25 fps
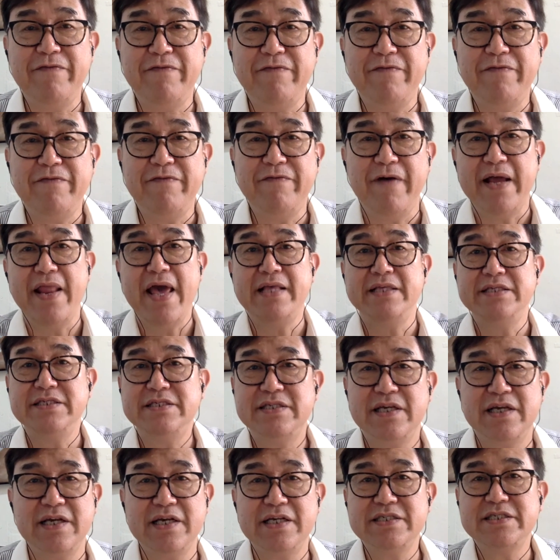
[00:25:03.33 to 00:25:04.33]

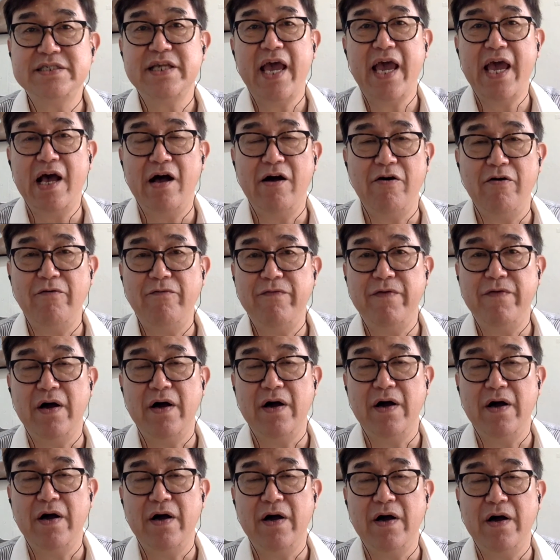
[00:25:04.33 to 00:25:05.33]
finances,
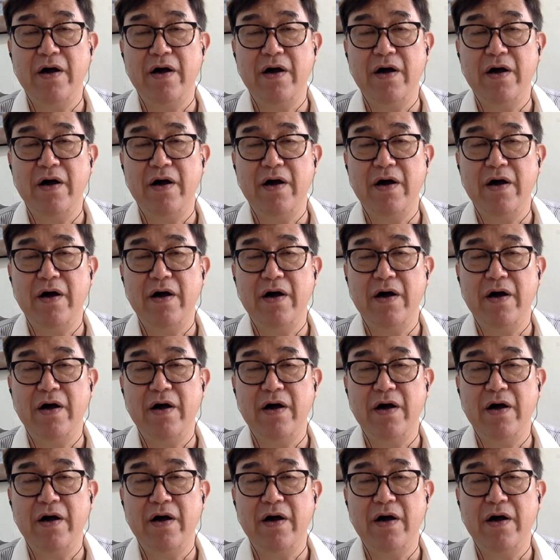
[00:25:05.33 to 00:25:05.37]
health,